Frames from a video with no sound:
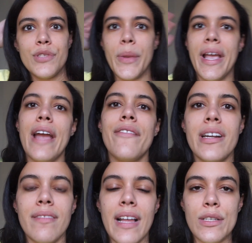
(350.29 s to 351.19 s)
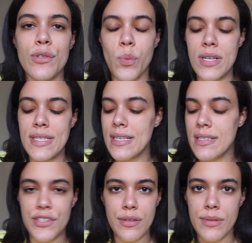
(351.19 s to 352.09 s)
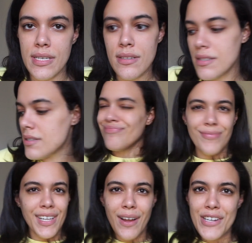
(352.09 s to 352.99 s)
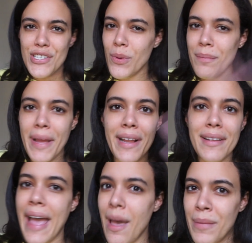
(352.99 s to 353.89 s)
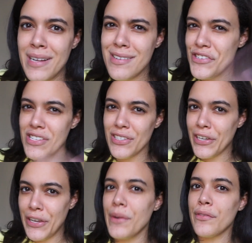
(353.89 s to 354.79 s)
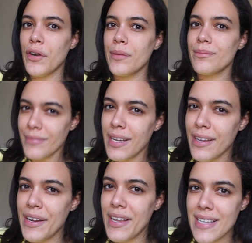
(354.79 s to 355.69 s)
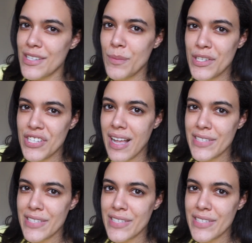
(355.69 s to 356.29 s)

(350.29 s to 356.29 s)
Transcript: we can get rid of like those onesies and twosies. You know, I just want my cabinet to just look uniform. Is that too much to ask